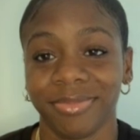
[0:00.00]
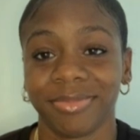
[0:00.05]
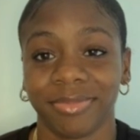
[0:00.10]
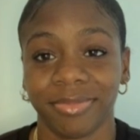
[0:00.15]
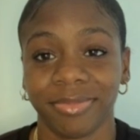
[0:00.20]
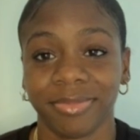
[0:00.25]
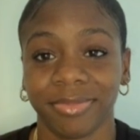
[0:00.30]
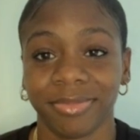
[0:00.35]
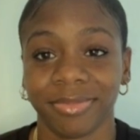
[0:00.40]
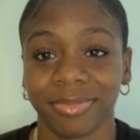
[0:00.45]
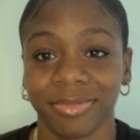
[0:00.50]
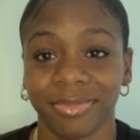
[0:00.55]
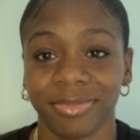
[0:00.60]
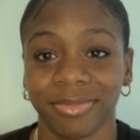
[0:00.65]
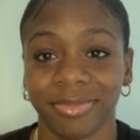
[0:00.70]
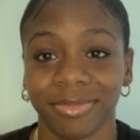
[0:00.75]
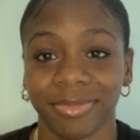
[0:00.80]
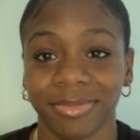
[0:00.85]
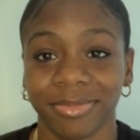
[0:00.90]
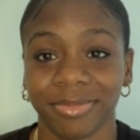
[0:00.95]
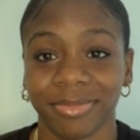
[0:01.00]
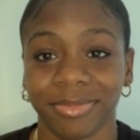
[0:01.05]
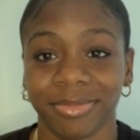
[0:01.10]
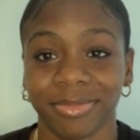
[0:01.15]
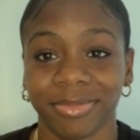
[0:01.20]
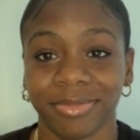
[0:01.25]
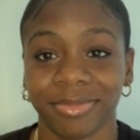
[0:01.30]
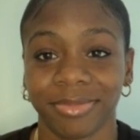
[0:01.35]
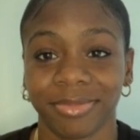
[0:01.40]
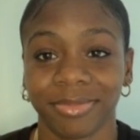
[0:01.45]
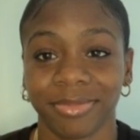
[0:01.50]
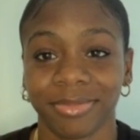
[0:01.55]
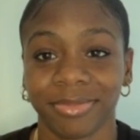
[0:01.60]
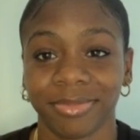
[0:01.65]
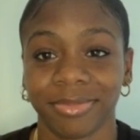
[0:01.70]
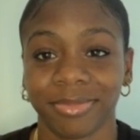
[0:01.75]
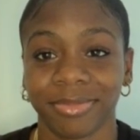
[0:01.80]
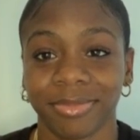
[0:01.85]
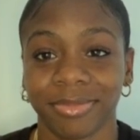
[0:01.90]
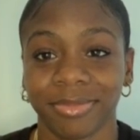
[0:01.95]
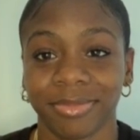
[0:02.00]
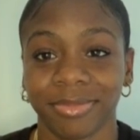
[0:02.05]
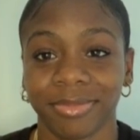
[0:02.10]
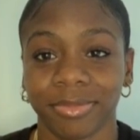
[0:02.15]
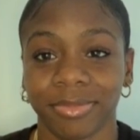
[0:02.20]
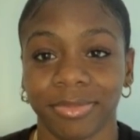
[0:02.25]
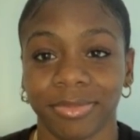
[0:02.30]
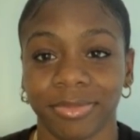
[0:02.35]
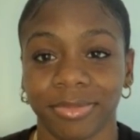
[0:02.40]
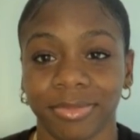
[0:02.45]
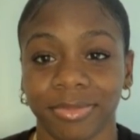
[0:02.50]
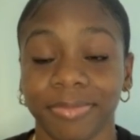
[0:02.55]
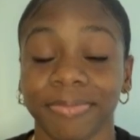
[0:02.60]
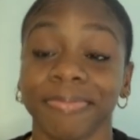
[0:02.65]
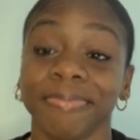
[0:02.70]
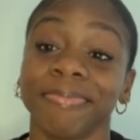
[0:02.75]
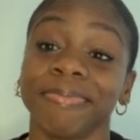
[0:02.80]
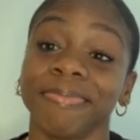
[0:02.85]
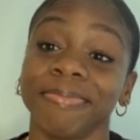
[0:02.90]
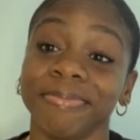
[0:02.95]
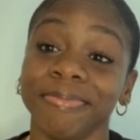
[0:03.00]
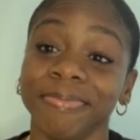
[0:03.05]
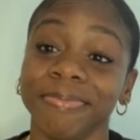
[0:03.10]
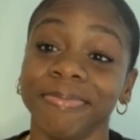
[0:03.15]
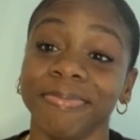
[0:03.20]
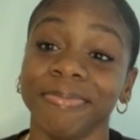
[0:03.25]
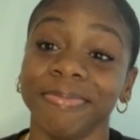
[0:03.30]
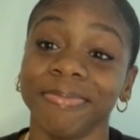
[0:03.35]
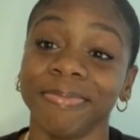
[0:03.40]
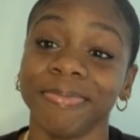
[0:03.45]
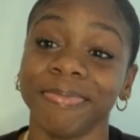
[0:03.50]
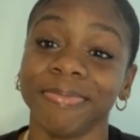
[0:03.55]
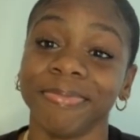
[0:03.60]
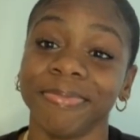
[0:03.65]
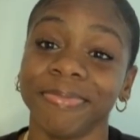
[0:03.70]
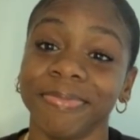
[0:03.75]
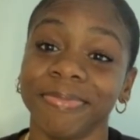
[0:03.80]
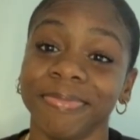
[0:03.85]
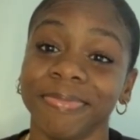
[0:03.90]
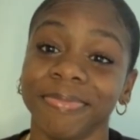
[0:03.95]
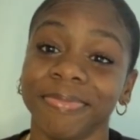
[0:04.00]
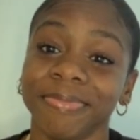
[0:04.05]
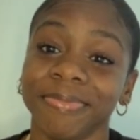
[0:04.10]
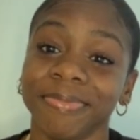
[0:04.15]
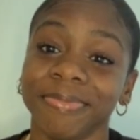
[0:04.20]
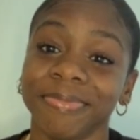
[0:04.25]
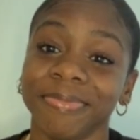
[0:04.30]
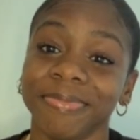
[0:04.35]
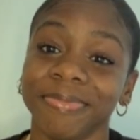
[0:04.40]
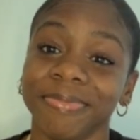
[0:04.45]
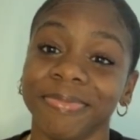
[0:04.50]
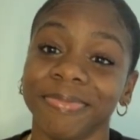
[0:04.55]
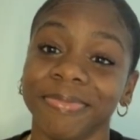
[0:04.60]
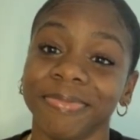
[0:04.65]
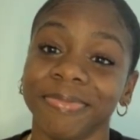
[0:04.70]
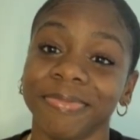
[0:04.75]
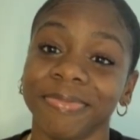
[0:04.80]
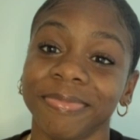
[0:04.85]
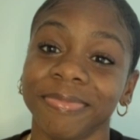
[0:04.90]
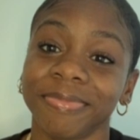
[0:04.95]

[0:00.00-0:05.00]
No words are spoken by the person on screen.